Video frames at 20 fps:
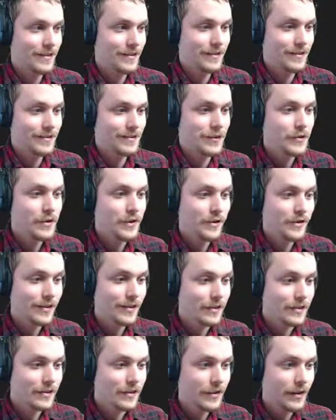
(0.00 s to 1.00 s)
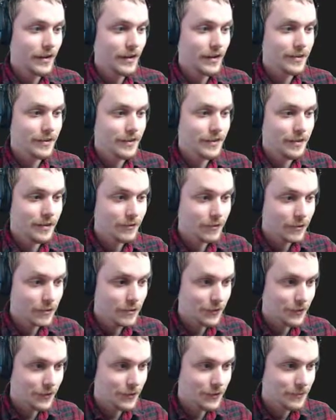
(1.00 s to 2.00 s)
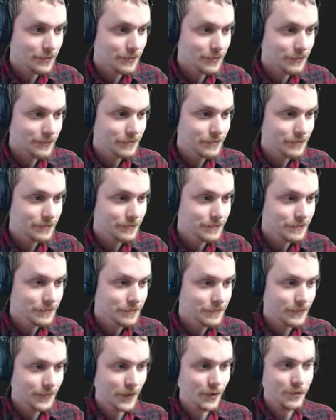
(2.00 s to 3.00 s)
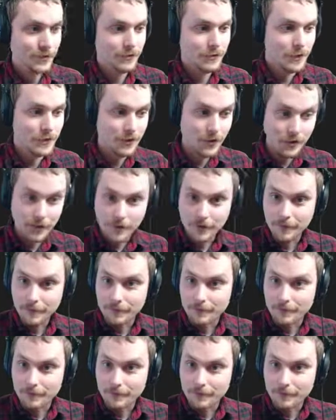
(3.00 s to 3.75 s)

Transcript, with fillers: tell Ellie I say hi and that I love her too. Ellie's my daughter.